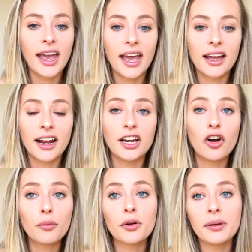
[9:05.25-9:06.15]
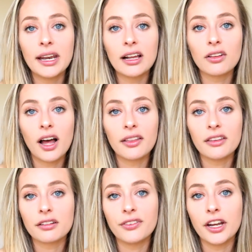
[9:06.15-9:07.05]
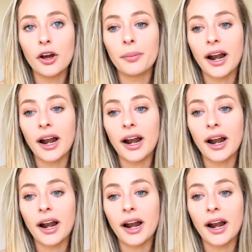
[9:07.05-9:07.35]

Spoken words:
And I know I'm repeating a lot in this video,